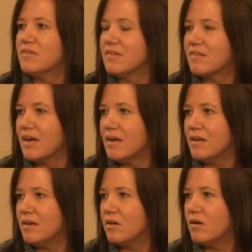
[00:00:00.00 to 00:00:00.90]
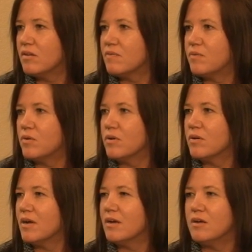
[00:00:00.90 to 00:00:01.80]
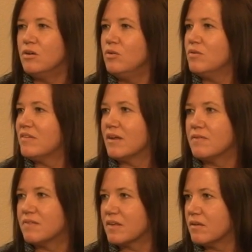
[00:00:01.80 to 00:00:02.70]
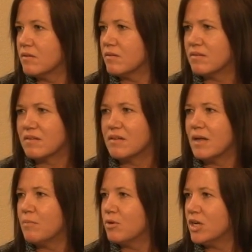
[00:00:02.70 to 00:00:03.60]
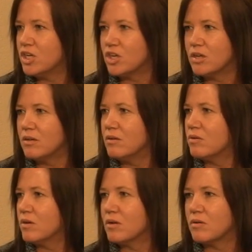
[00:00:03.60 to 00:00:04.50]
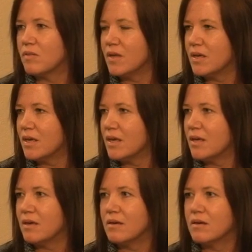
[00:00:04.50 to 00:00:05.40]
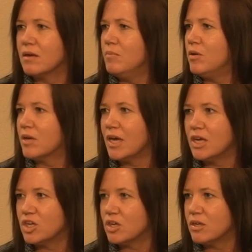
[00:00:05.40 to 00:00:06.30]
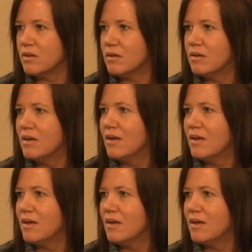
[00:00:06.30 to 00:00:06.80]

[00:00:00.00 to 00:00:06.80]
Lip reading: society calls for a new set of skills: collaboration, critical thinking, communication,